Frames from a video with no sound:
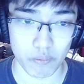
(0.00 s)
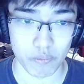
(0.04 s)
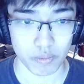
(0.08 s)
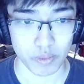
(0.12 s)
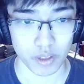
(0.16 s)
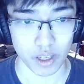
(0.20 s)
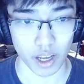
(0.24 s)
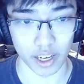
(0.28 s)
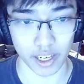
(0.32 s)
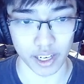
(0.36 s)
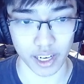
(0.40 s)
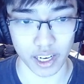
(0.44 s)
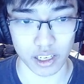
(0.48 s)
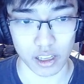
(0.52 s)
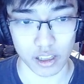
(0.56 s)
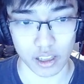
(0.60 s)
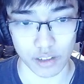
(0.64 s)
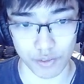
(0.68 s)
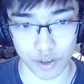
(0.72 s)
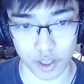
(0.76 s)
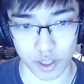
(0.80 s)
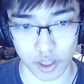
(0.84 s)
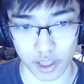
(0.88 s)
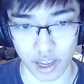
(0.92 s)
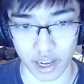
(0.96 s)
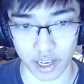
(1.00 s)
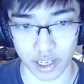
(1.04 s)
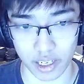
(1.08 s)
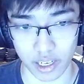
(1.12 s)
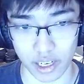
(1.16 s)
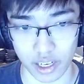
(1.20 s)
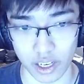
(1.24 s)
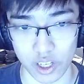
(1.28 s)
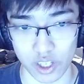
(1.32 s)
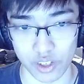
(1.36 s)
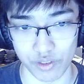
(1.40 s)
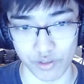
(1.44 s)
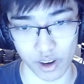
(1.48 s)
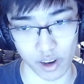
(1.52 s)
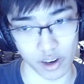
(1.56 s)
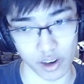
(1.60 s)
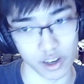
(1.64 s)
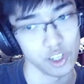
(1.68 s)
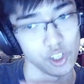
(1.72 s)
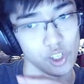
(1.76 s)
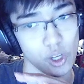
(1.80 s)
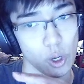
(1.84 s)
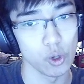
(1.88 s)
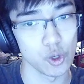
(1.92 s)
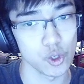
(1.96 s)
Again, the 5th egg is very
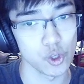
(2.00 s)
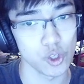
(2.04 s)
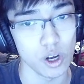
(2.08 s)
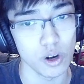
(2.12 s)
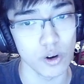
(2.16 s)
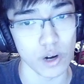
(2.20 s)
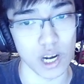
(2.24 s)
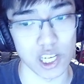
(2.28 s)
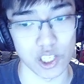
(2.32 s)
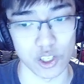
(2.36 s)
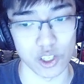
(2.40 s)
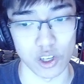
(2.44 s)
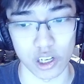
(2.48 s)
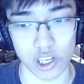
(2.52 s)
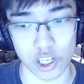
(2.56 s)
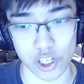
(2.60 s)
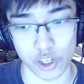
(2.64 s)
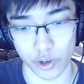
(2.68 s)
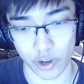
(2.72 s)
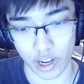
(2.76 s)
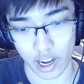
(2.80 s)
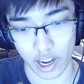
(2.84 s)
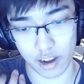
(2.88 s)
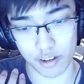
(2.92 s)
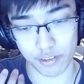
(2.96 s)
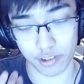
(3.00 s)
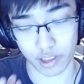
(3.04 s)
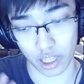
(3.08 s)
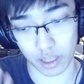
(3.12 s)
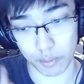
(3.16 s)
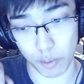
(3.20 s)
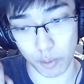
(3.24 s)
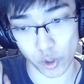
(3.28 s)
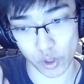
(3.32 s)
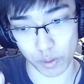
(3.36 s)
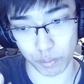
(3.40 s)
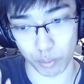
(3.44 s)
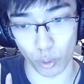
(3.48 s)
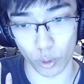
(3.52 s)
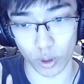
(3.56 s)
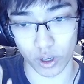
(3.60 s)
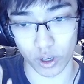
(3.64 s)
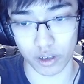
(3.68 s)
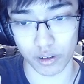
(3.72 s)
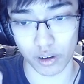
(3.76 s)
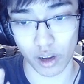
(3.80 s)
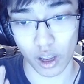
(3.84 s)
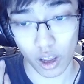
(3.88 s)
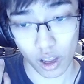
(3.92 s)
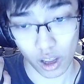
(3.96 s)
so-so, as long as you have the most
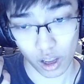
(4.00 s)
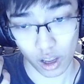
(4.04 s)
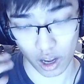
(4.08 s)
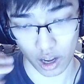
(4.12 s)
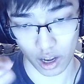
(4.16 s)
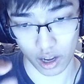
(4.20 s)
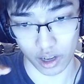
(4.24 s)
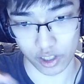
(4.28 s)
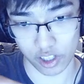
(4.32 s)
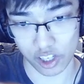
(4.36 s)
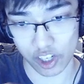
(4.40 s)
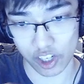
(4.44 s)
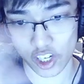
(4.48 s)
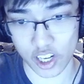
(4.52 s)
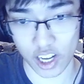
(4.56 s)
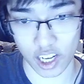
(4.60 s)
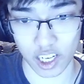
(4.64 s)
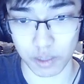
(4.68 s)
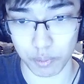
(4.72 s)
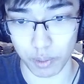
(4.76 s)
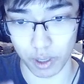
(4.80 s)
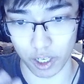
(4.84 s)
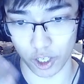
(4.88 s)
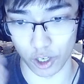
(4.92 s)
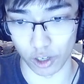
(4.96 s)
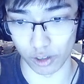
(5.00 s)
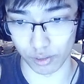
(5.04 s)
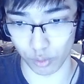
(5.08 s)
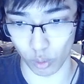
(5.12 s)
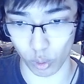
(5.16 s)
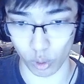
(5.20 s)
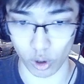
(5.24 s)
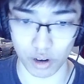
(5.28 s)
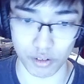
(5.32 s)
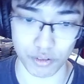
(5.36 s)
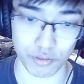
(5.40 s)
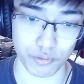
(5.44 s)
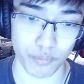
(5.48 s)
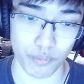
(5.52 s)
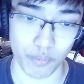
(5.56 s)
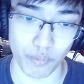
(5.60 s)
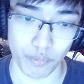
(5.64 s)
important Digi-Egg being your 4 of.